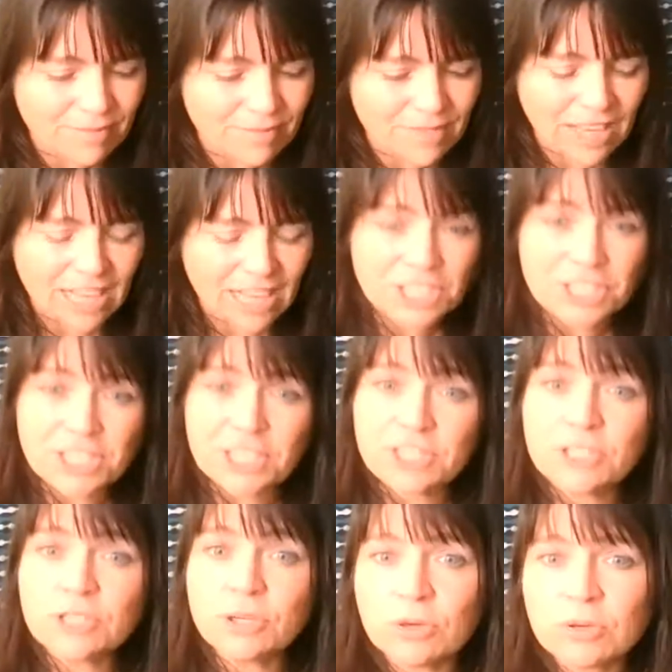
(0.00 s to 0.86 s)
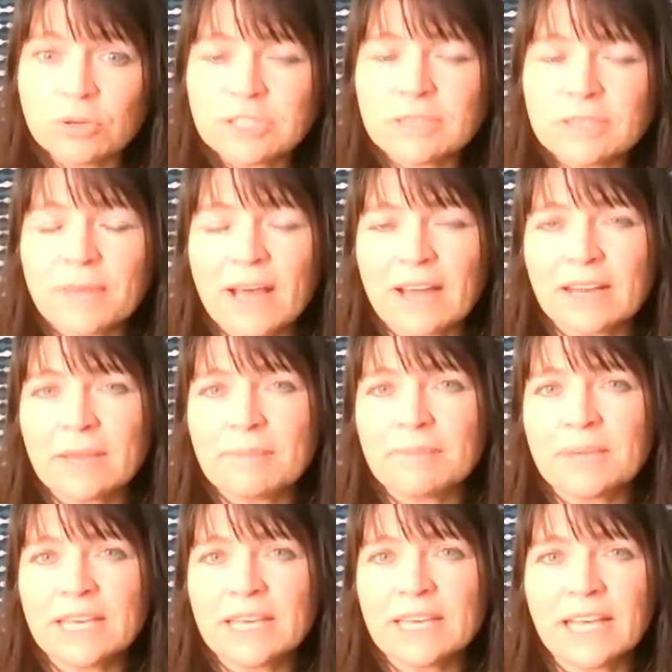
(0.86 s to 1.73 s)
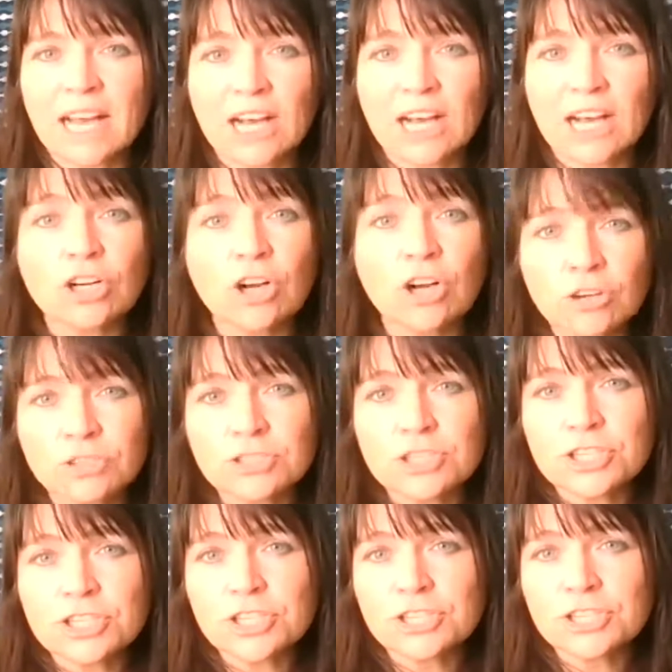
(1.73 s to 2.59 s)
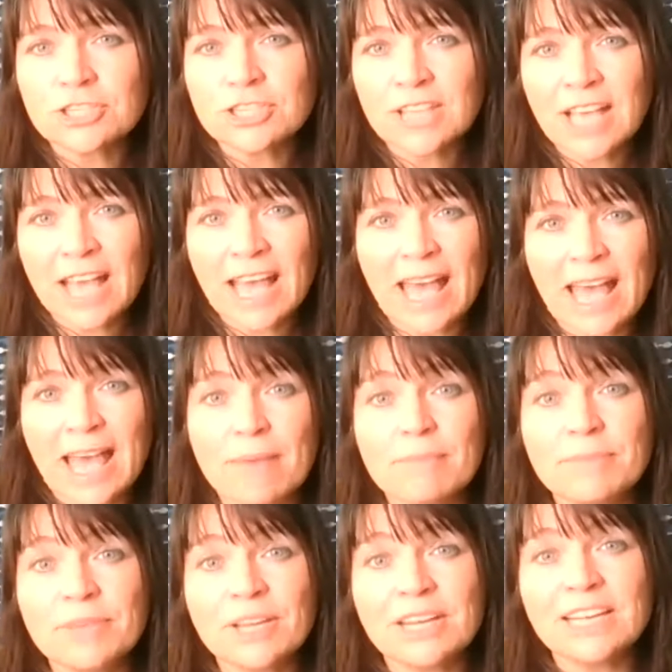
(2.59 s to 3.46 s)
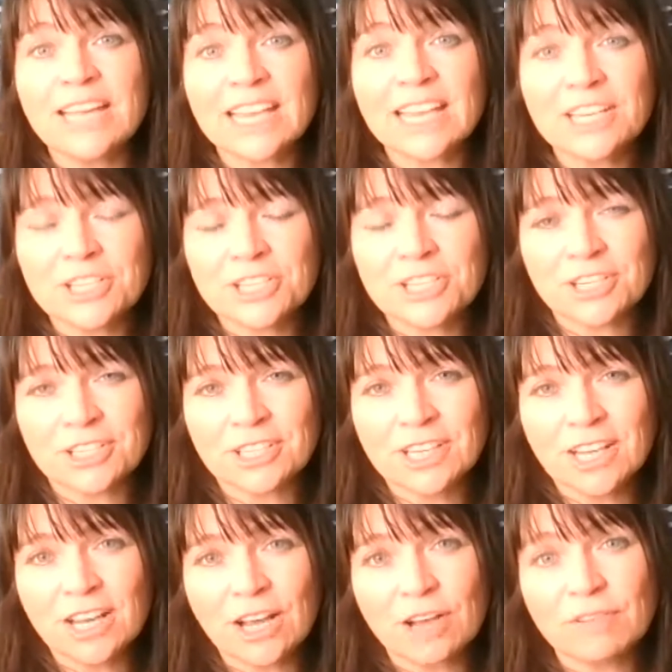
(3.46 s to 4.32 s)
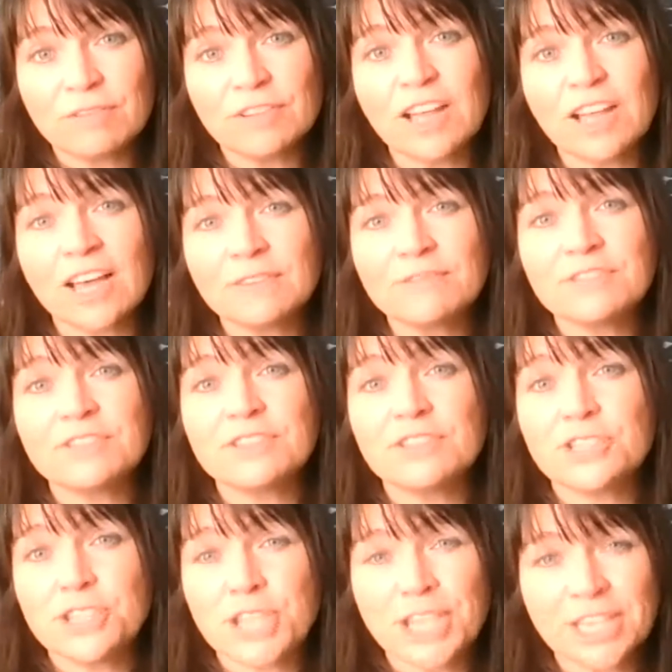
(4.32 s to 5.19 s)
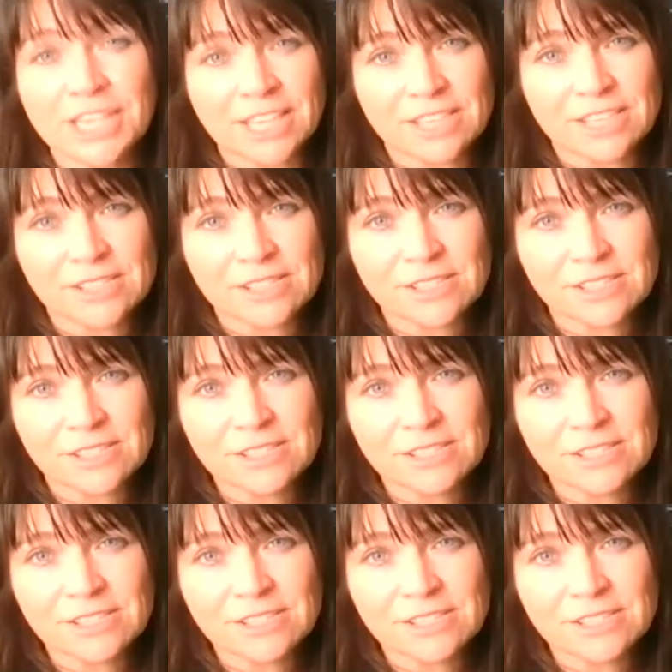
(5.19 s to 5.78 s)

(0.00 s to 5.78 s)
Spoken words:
and she talks about it being a conscious emulation of life's genius.